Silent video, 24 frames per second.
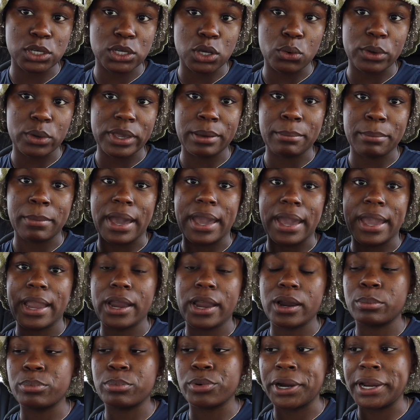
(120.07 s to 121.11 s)
to go get my
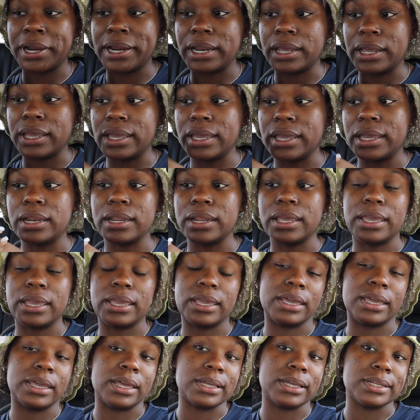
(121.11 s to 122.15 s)
hair braided
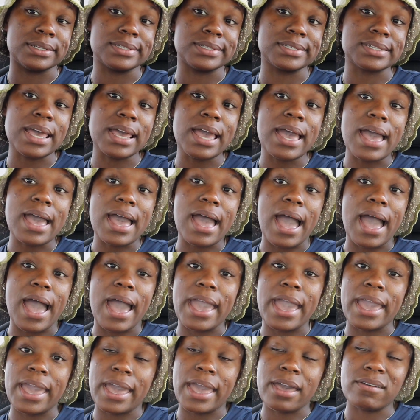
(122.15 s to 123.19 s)
and
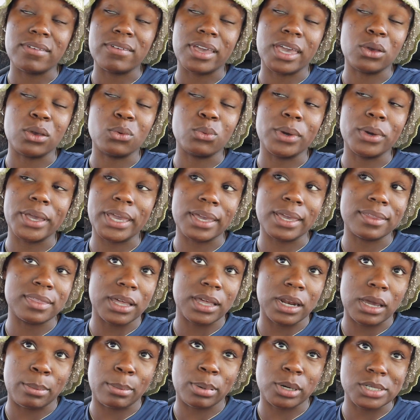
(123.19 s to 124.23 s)
I have a wig
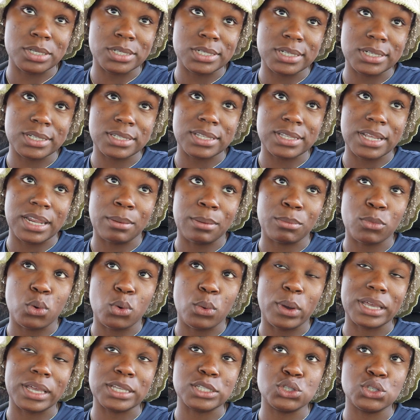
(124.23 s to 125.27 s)
that I purchased that I'm
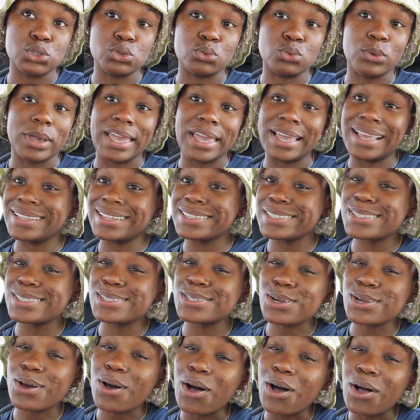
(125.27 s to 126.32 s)
going to
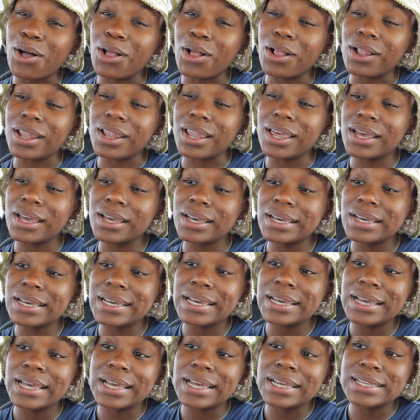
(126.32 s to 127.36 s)
install
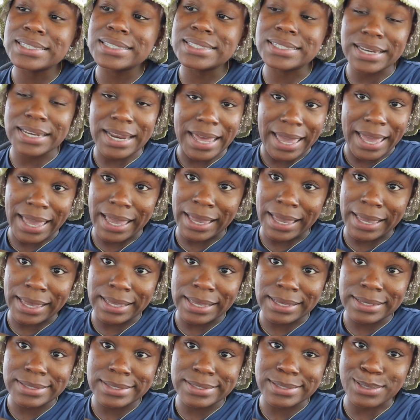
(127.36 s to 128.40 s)

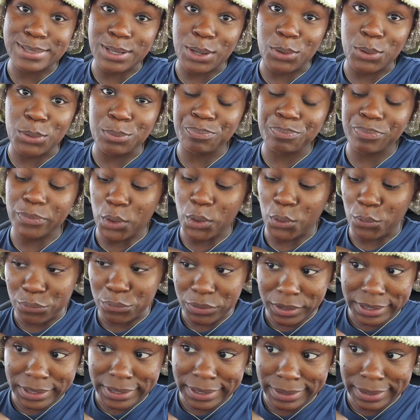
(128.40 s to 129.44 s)
today so
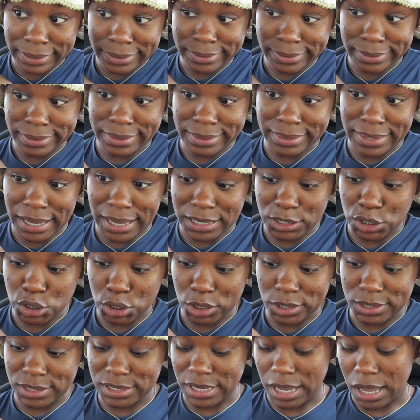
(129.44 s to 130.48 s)
hopefully that
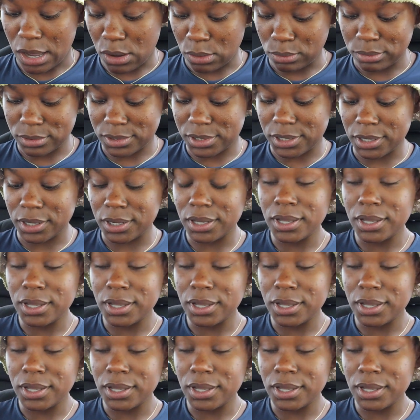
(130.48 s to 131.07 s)
turns out